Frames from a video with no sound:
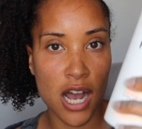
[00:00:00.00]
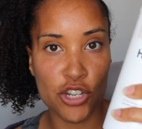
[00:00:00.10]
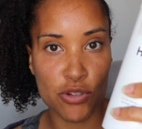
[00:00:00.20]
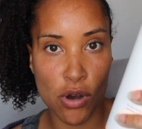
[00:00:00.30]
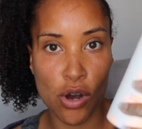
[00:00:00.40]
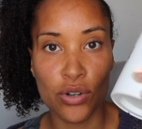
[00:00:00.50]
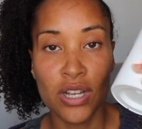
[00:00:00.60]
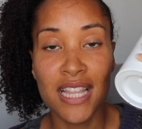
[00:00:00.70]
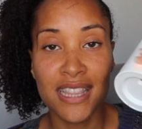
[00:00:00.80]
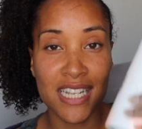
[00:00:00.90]
Hydromol.
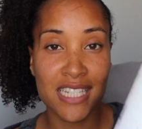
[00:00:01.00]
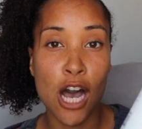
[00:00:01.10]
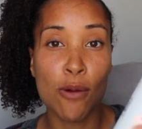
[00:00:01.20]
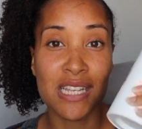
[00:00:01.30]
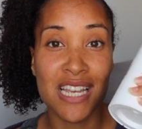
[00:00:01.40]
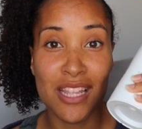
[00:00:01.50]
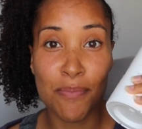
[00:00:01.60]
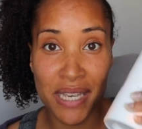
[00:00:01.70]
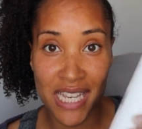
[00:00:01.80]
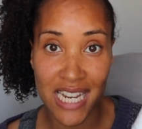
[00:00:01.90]
This helped in the
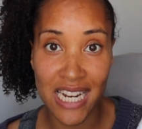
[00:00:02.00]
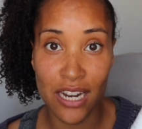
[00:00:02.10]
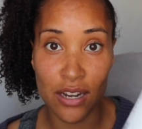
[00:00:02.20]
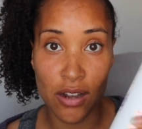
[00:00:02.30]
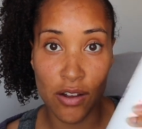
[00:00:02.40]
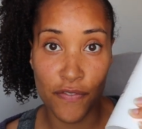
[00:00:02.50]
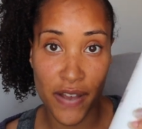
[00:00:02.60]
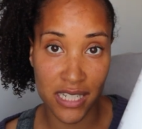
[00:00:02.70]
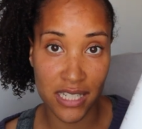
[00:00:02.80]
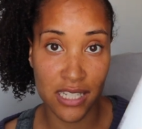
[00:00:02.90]
beginning
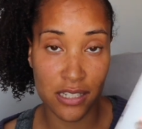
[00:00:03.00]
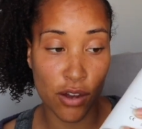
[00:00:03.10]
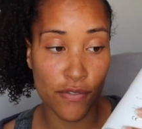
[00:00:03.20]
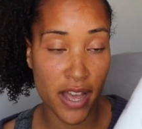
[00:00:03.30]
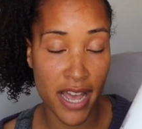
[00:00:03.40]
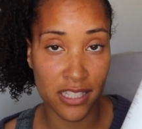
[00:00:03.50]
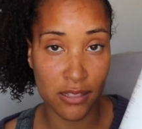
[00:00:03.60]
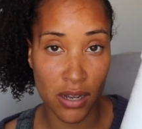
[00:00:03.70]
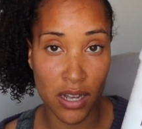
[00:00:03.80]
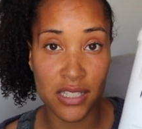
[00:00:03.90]
phases of her
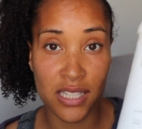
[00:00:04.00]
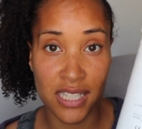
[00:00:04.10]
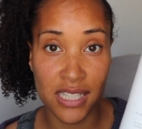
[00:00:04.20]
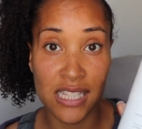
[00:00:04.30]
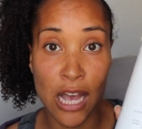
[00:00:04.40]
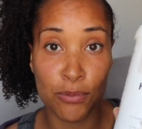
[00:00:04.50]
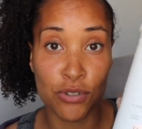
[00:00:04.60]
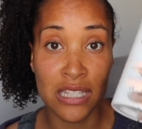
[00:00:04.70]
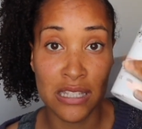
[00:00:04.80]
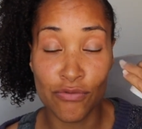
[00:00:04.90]
eczema, so this
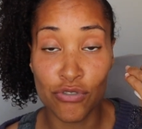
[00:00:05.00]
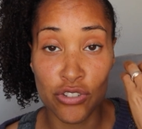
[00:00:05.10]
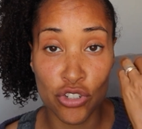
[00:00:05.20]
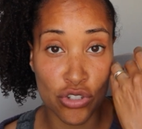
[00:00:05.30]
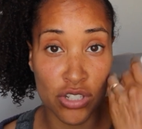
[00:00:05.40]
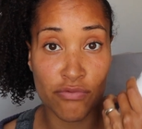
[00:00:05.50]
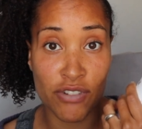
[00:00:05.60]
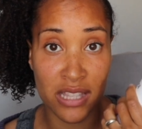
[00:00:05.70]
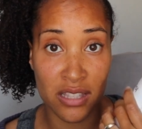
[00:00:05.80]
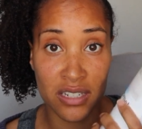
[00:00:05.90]
helped just reduce the
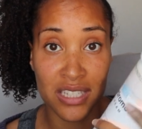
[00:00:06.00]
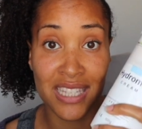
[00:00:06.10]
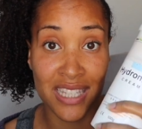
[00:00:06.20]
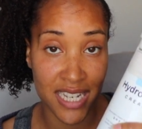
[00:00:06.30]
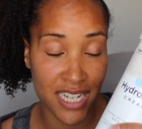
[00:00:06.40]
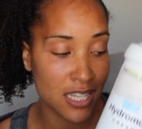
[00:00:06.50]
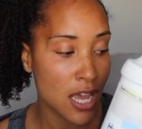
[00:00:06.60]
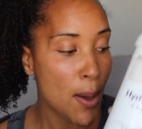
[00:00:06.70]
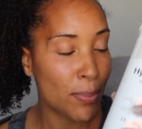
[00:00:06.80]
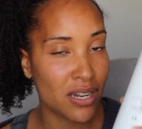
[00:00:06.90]
redness, it did,
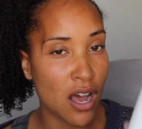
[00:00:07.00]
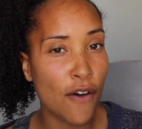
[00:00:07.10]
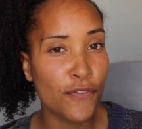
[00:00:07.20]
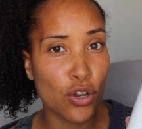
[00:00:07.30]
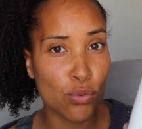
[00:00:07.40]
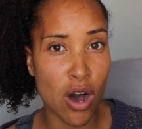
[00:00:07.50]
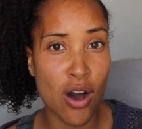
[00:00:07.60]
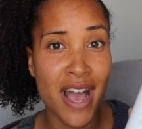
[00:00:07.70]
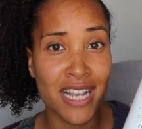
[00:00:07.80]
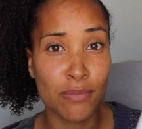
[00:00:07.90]
but then after a while
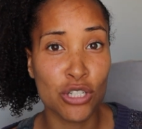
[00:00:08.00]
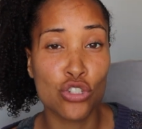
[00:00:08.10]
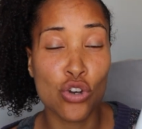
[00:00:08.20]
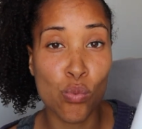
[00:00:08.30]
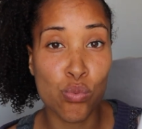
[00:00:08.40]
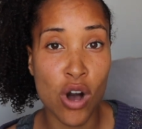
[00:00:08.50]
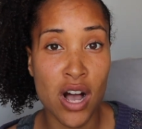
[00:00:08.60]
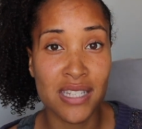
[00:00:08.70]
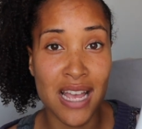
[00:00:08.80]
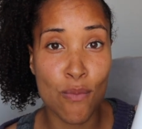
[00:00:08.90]
her eczema just got
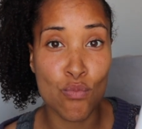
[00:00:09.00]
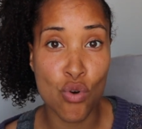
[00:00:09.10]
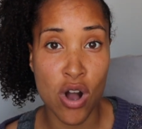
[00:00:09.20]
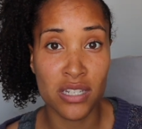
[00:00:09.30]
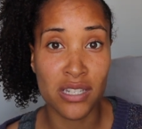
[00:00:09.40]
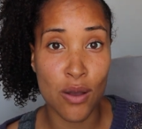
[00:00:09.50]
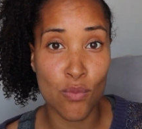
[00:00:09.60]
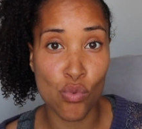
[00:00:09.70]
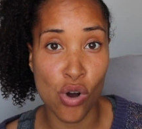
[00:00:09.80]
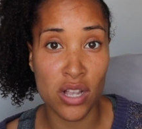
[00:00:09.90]
worse and worse
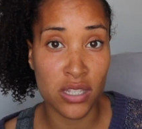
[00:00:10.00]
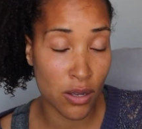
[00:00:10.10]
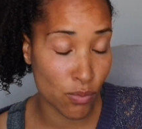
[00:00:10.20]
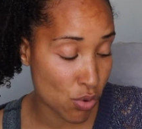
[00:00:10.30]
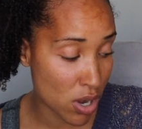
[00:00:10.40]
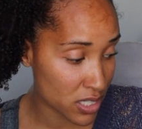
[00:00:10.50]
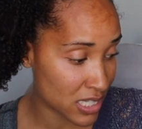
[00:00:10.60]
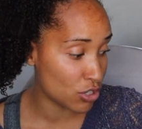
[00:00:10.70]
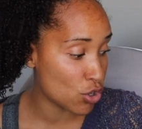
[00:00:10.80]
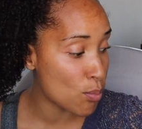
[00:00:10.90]
and worse and worse,
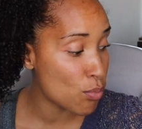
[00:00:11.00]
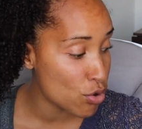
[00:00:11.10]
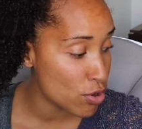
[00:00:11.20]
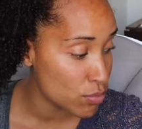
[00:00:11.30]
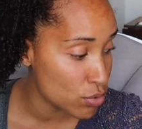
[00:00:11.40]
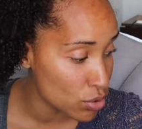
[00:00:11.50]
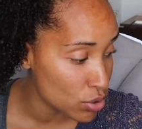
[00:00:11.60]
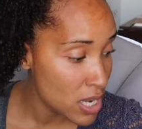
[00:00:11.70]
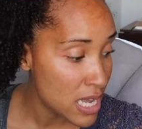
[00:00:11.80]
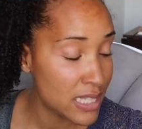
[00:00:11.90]
and it got more and more
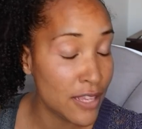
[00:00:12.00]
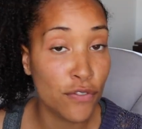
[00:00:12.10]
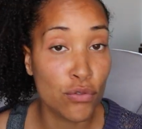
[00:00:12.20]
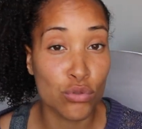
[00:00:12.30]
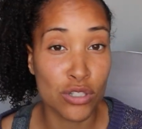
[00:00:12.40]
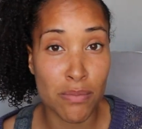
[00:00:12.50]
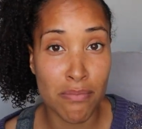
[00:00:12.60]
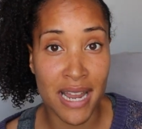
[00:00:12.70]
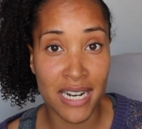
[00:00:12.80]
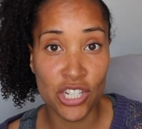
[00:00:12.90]
difficult to
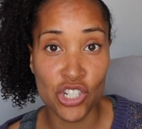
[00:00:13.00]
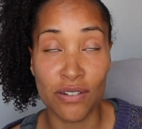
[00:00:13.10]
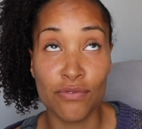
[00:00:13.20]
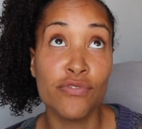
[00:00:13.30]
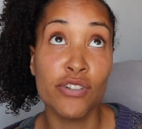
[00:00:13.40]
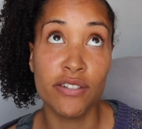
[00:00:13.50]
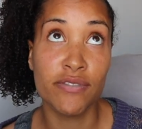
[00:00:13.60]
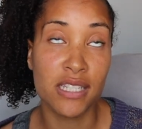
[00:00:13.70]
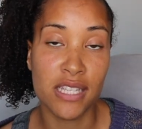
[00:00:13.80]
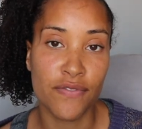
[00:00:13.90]
manage and really,
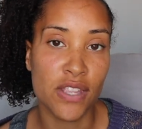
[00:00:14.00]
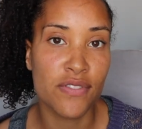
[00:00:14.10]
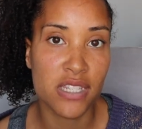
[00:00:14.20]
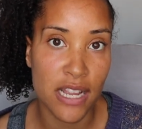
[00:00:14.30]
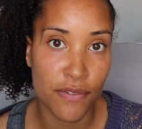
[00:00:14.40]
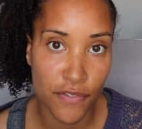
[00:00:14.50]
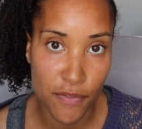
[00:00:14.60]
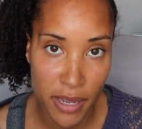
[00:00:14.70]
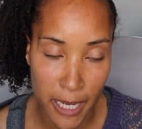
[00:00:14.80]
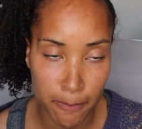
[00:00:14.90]
really devastating
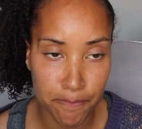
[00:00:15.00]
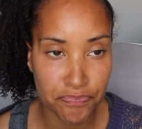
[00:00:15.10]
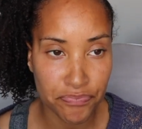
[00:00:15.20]
for me.